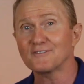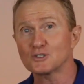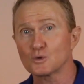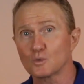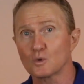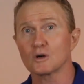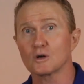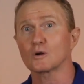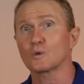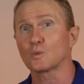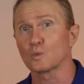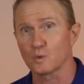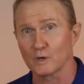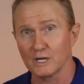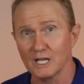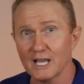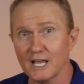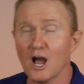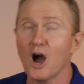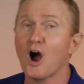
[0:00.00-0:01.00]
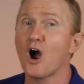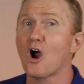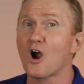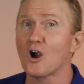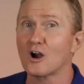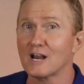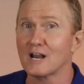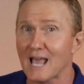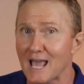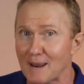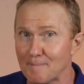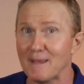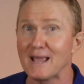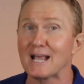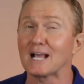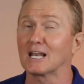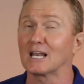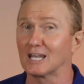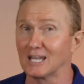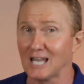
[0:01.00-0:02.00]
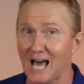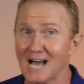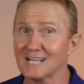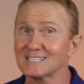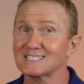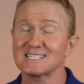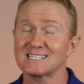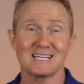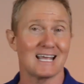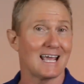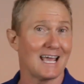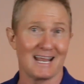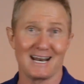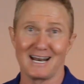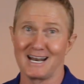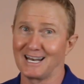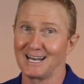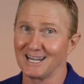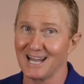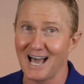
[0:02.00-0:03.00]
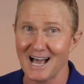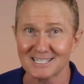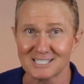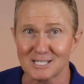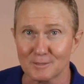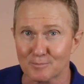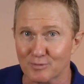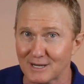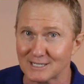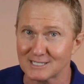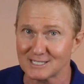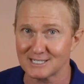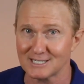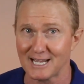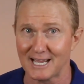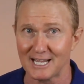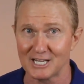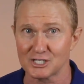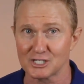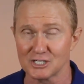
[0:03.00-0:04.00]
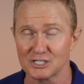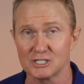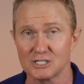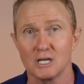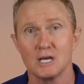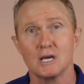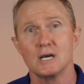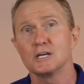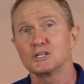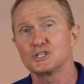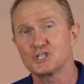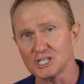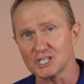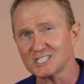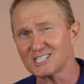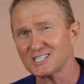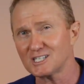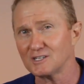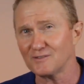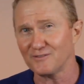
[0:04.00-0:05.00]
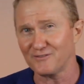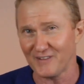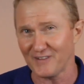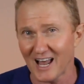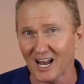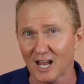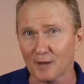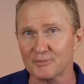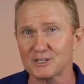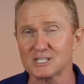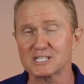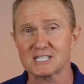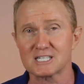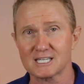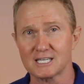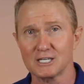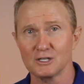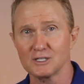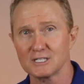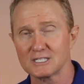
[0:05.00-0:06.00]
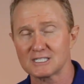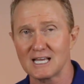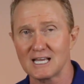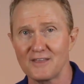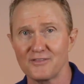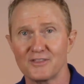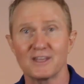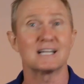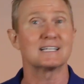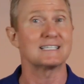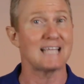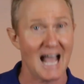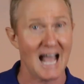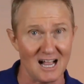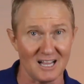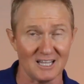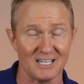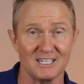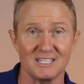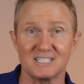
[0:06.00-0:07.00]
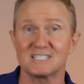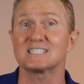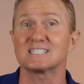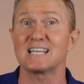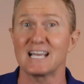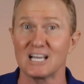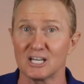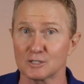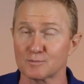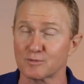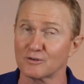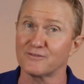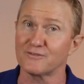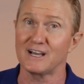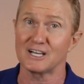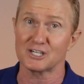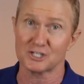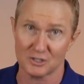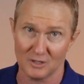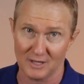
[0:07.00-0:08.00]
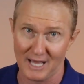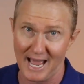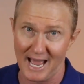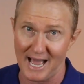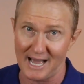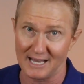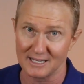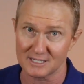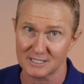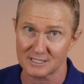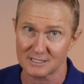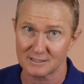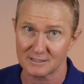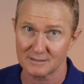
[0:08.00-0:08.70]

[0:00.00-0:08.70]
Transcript: to work really hard and make lots and lots of presentations just to develop the skill set that a talented sales professional has.